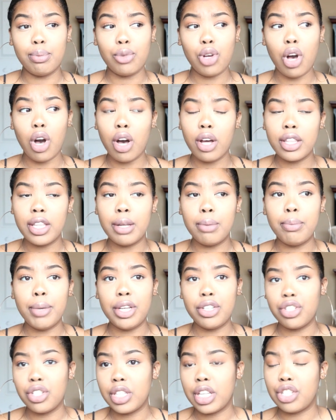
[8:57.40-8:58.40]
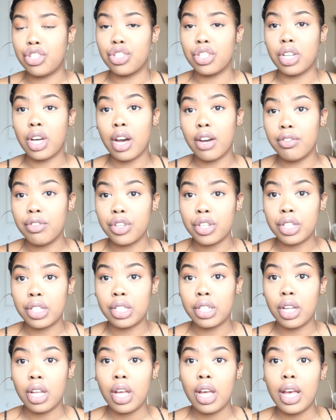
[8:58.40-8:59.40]
call them, make sure that you're
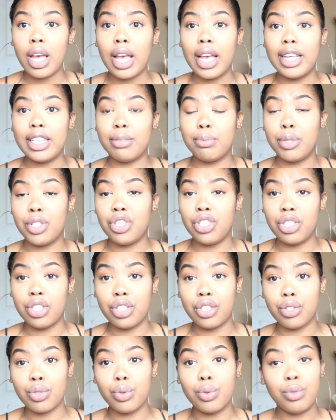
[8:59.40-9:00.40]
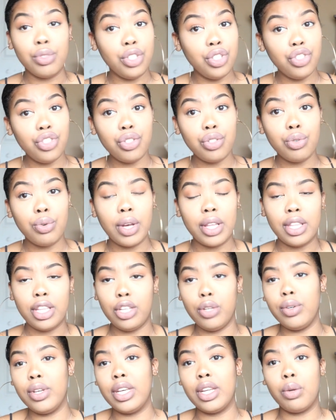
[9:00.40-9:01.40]
covered as much as the school needs you, and they
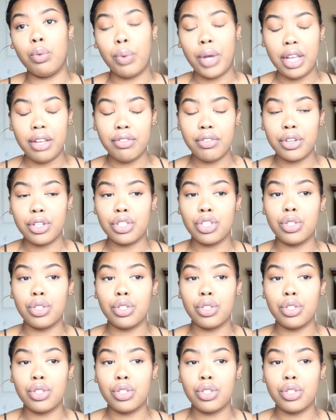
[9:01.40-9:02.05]
can get a waiver